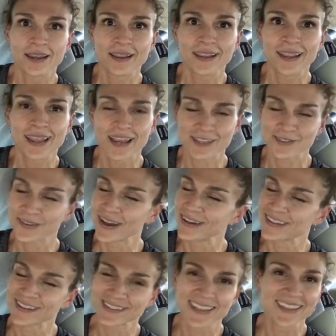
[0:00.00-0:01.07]
yes,
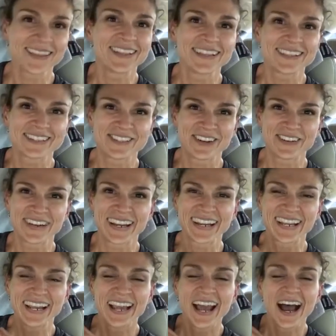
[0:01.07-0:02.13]
vodka's on the list, Joanna,